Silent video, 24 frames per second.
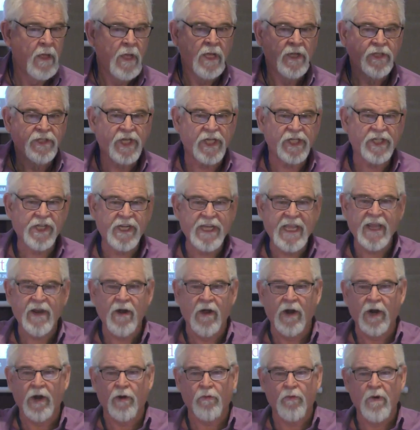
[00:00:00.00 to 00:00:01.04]
Just get
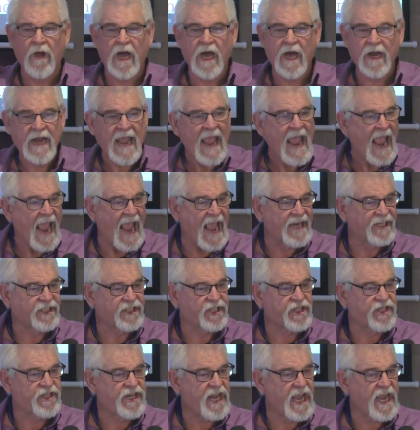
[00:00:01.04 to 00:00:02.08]
on a run and
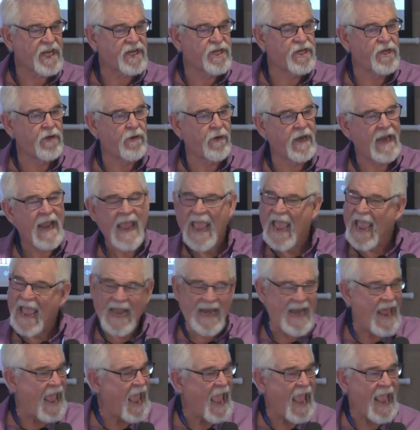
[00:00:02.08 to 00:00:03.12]
stick to it
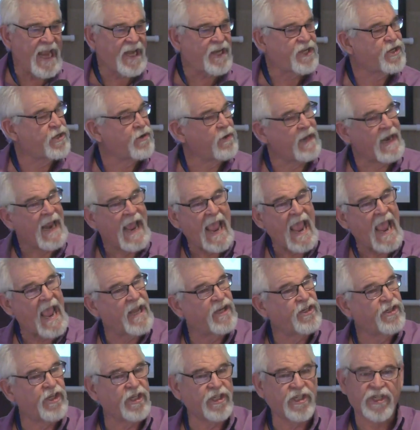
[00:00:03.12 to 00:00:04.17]
and hang to it
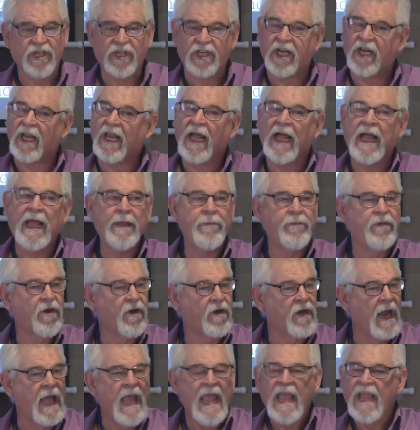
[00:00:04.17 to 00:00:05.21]
and just climb your
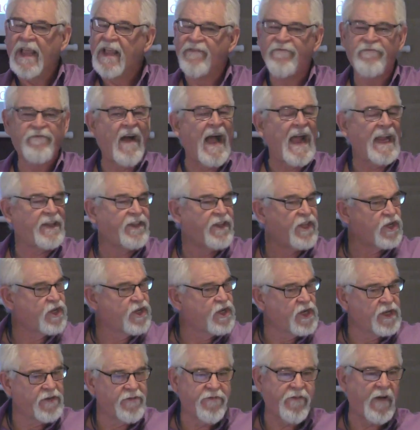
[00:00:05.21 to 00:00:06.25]
climb. Fight the
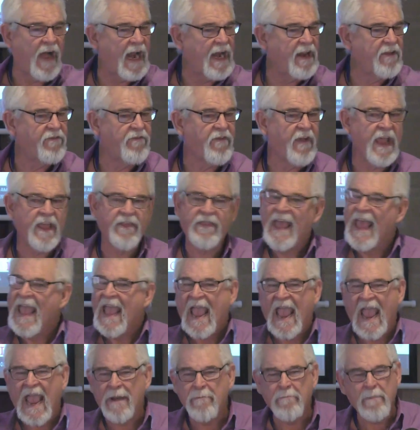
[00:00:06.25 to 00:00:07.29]
good fight of faith
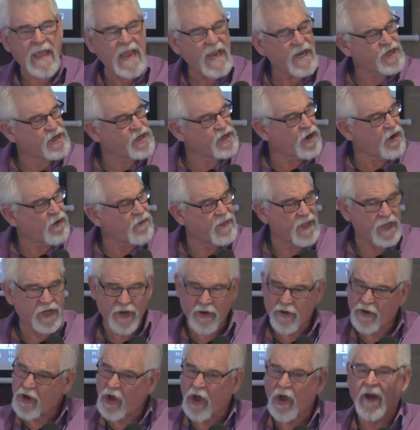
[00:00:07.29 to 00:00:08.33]
and make sure that
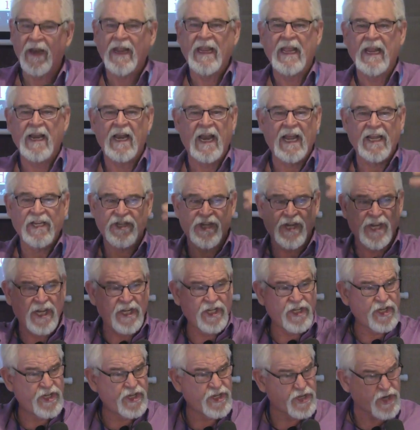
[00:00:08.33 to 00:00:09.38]
your calling and election
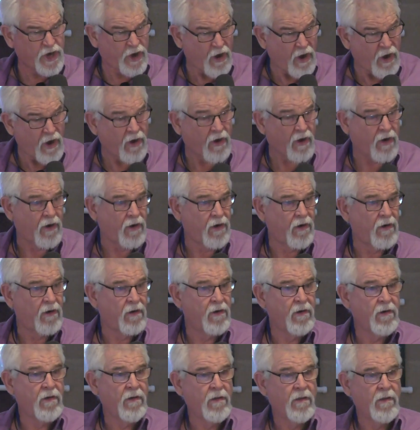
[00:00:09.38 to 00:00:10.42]
is sure.
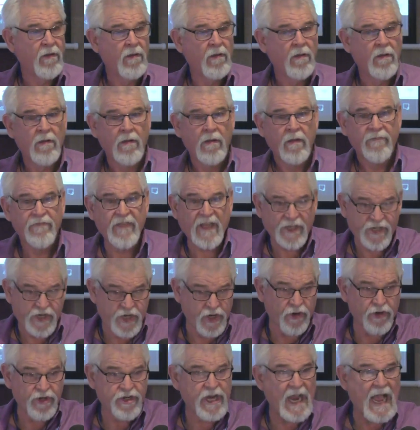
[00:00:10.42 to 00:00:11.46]
That's
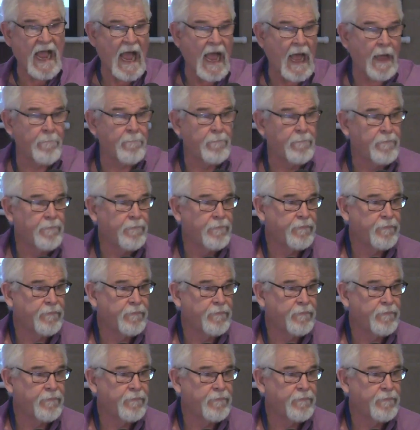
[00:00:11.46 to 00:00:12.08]
your job.